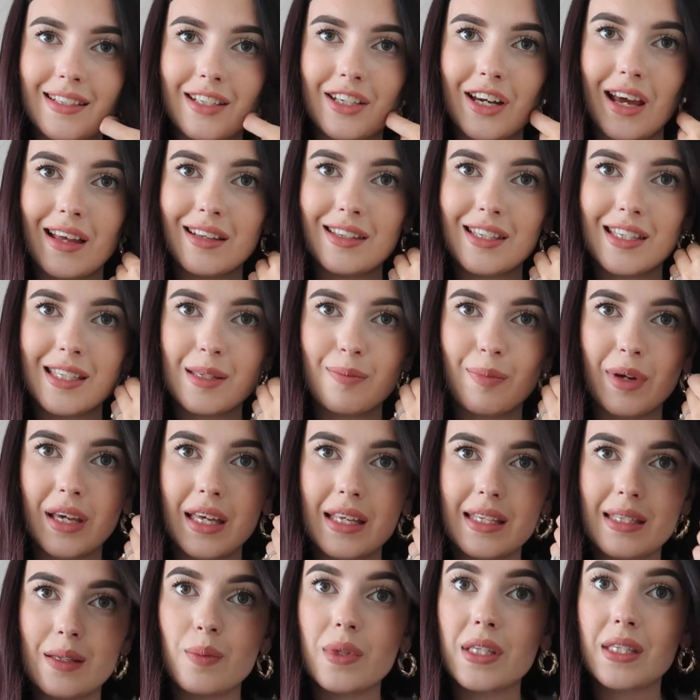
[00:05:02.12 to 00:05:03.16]
and gents,
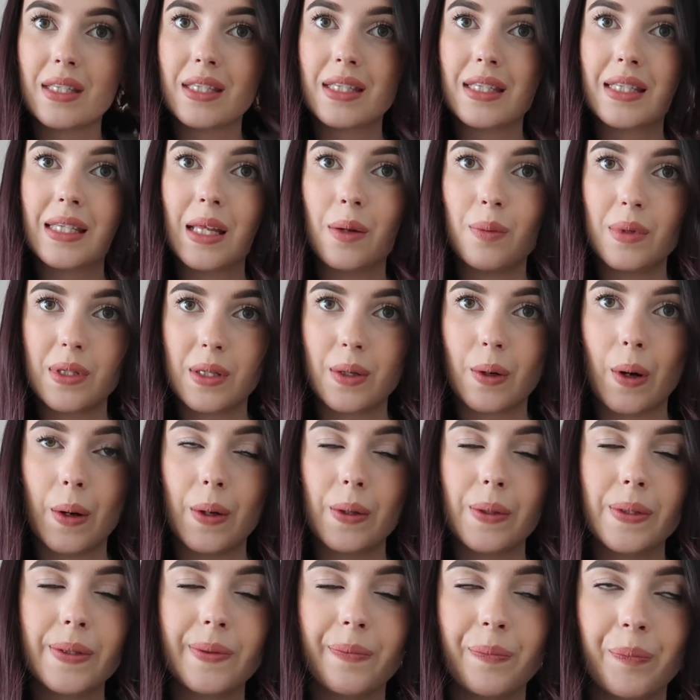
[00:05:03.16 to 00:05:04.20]
because it was
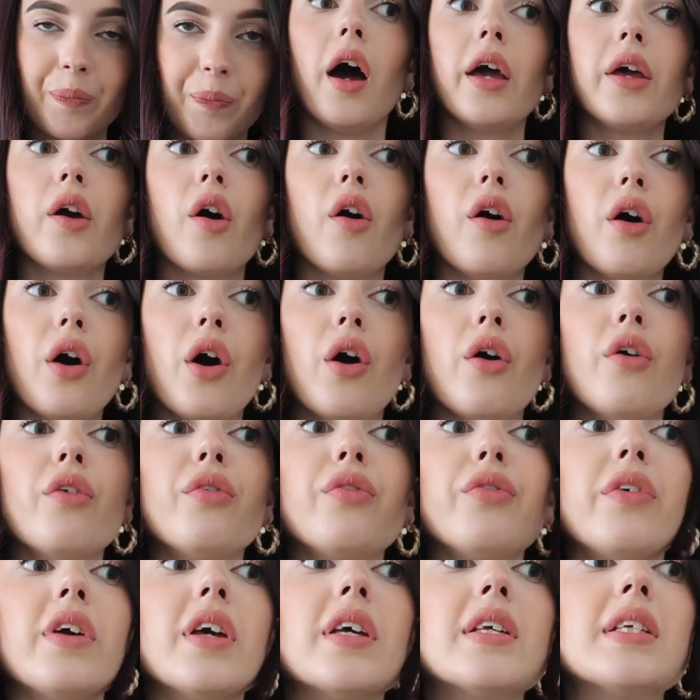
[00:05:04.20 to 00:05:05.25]
gross. I
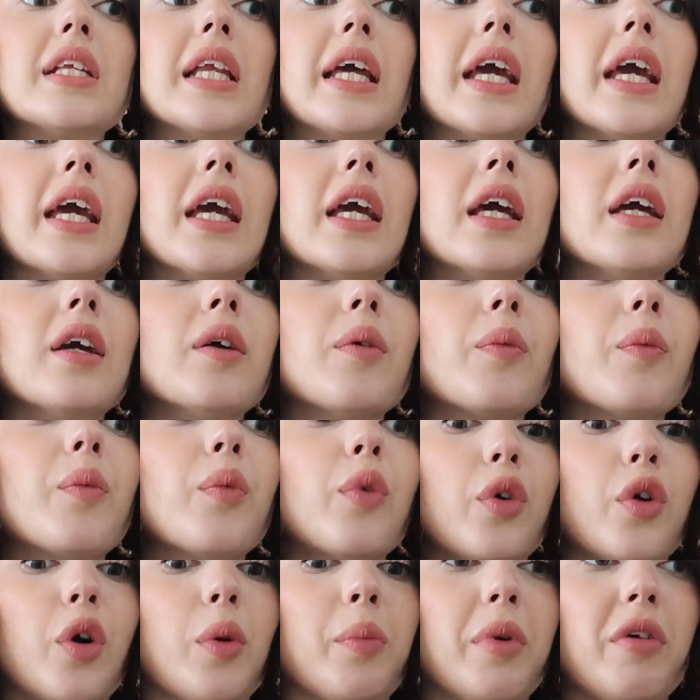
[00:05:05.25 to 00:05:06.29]
obviously
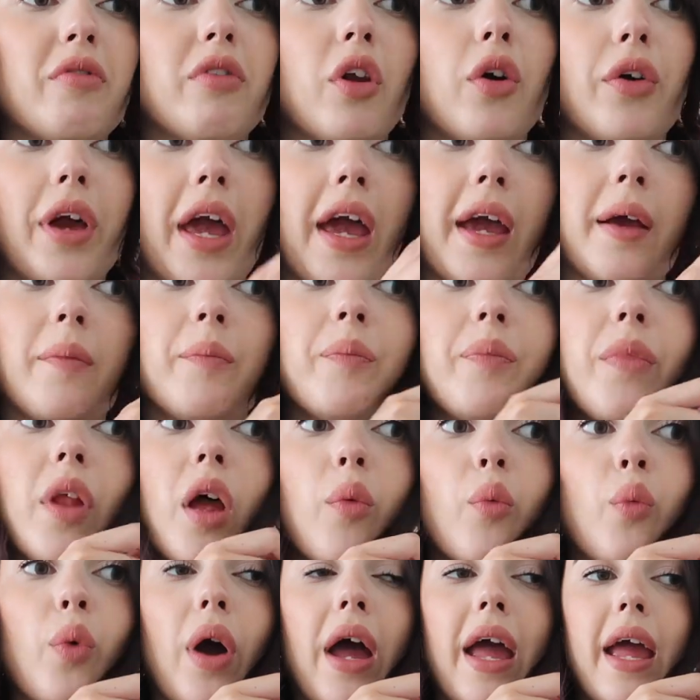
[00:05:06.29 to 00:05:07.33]
will not be vlogging
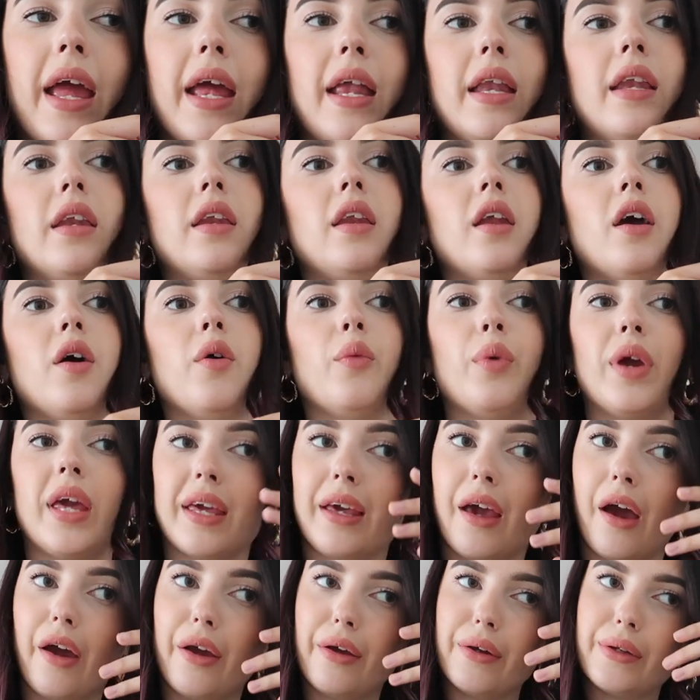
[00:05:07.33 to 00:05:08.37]
when we
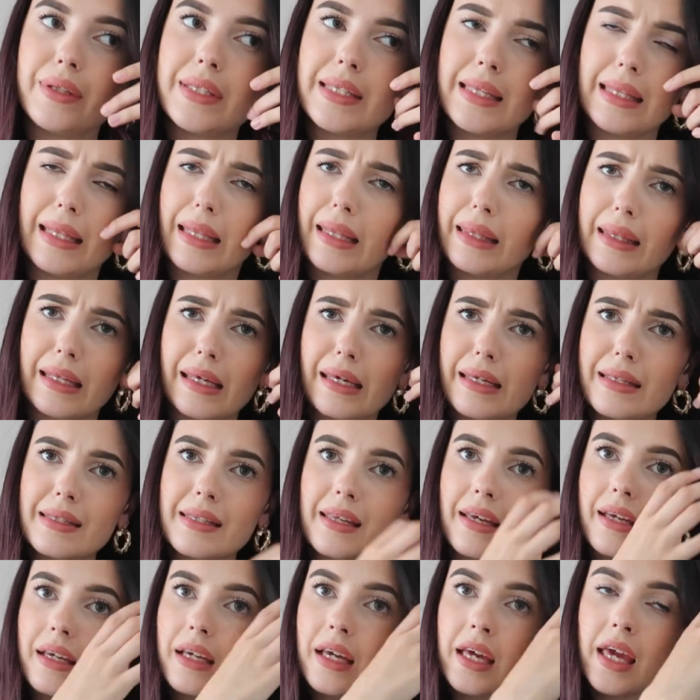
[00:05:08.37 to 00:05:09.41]
go to the
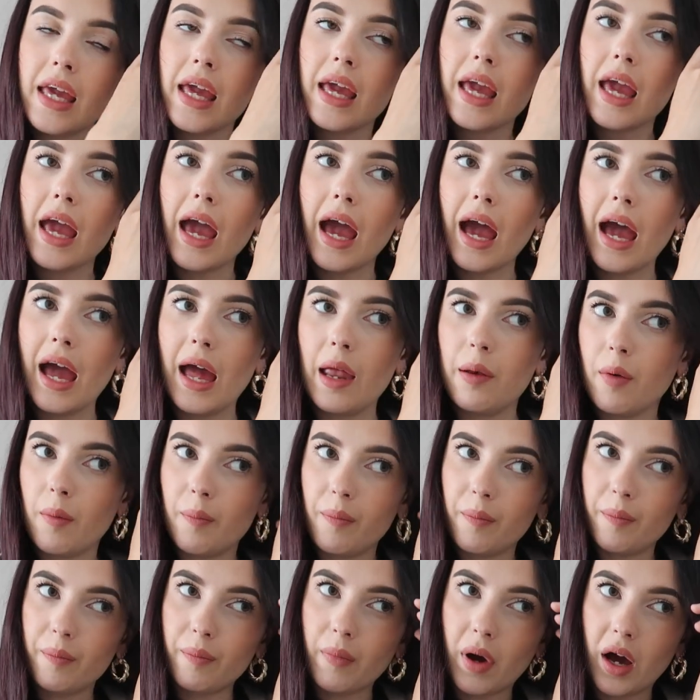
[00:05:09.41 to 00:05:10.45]
theatre, and
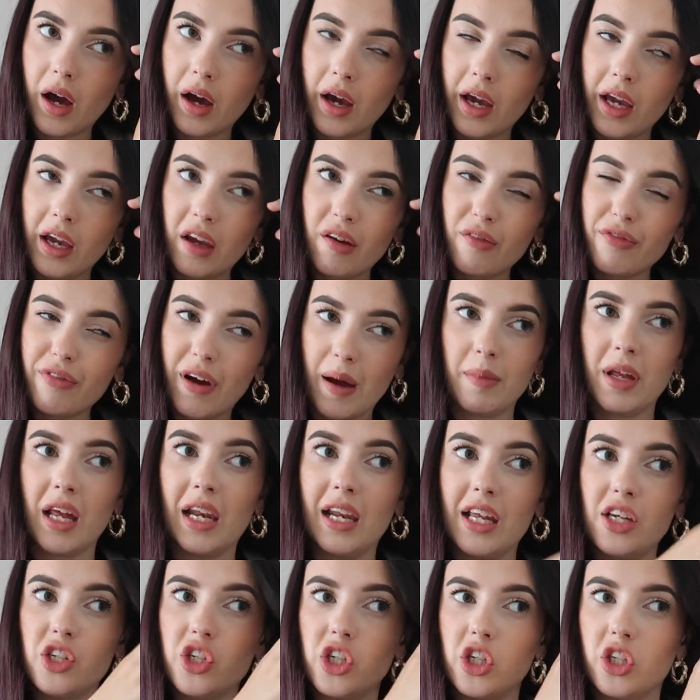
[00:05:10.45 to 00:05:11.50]
my family are
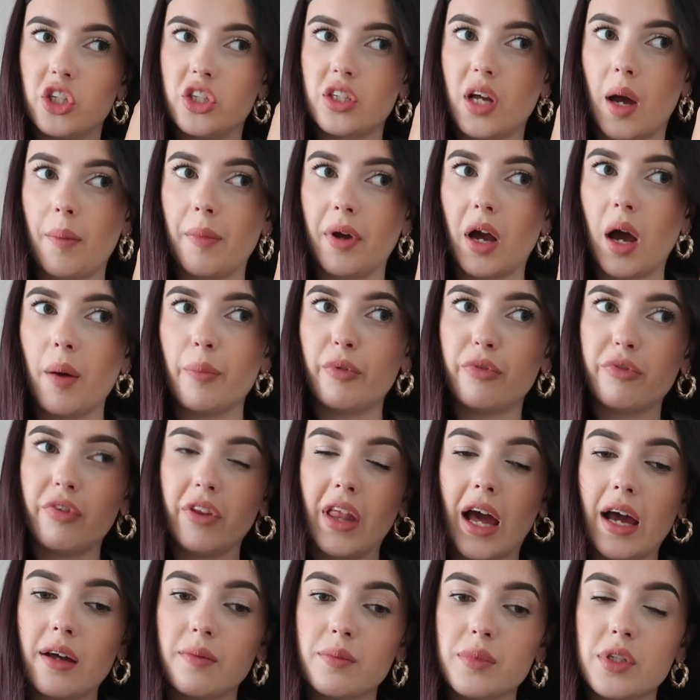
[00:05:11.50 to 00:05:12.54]
literally just coming up for
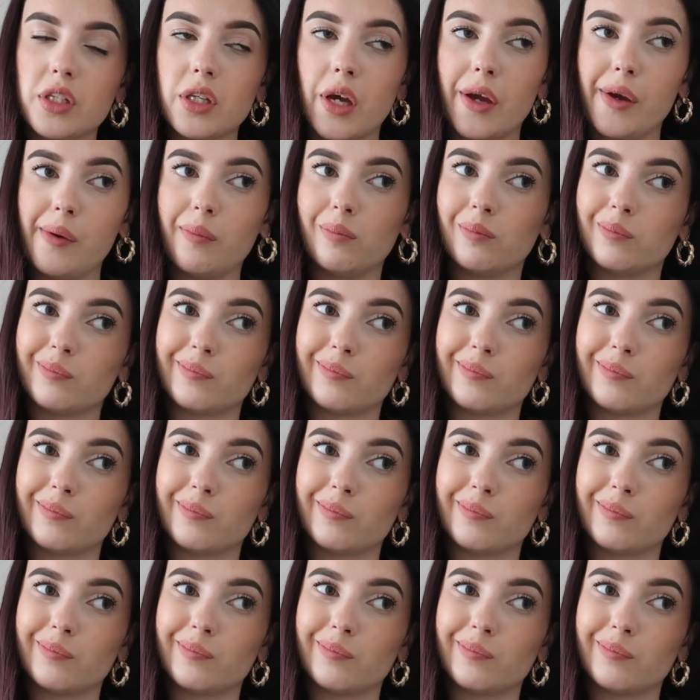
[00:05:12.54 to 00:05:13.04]
that, so